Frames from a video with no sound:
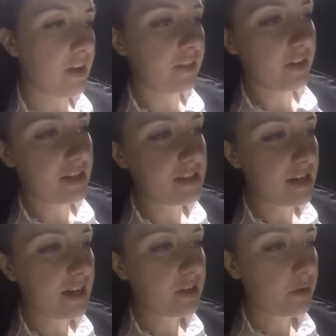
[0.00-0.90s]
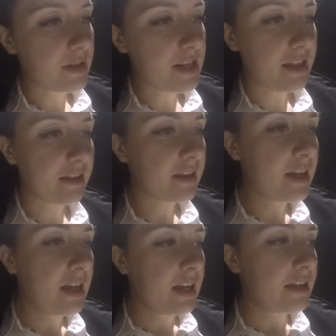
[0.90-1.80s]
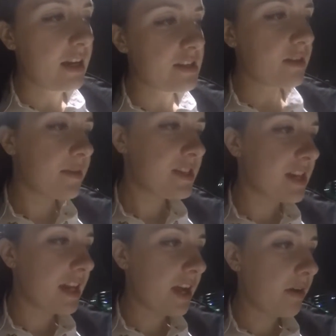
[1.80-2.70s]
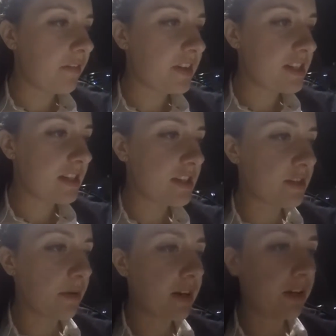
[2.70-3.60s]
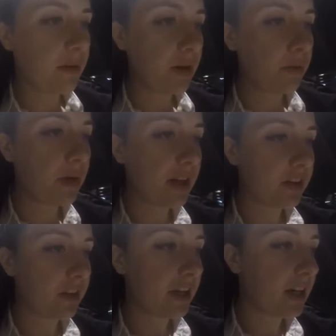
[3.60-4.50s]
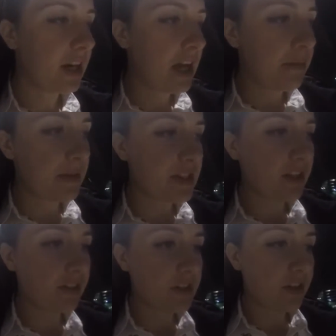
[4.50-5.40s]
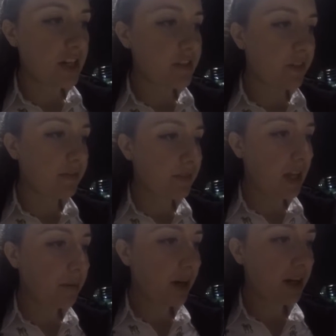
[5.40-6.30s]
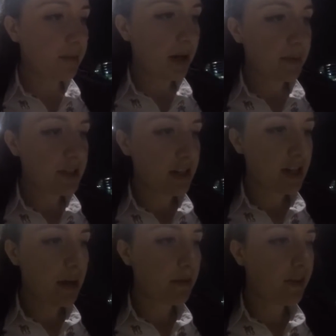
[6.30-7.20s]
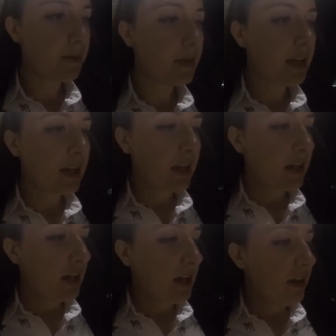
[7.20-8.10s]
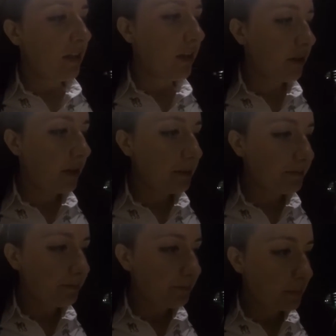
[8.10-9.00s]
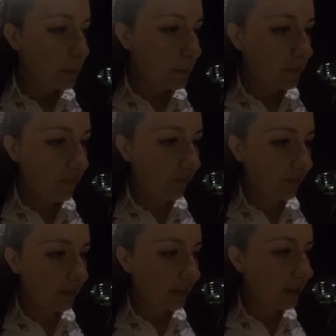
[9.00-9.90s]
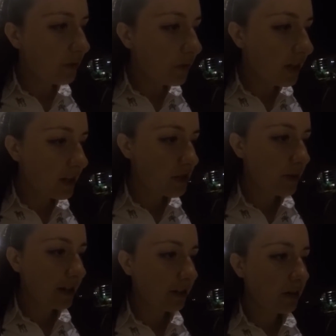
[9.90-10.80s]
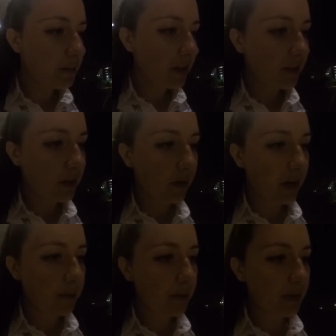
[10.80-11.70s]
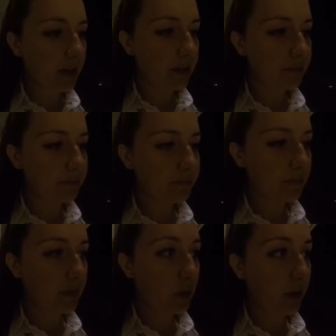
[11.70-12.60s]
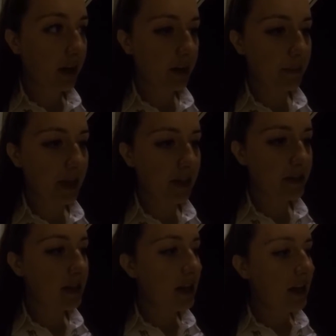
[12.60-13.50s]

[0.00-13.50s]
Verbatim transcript: rather unsteady course hither, not so unsteady, however, as in the square at Quauhnahuac earlier but still disgraceful, had brought him almost on top of him. Though the through the archway, grouped round the courtyard, but no, courtyard and beyond,